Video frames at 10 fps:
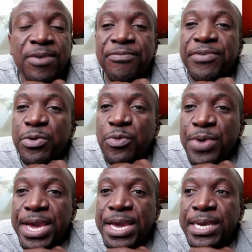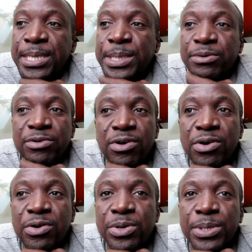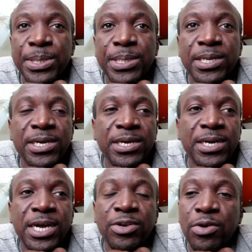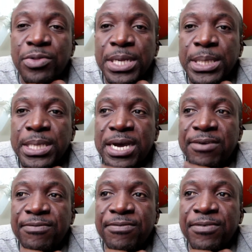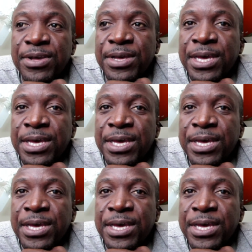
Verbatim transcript: freeways, roads, uh, and all that stuff.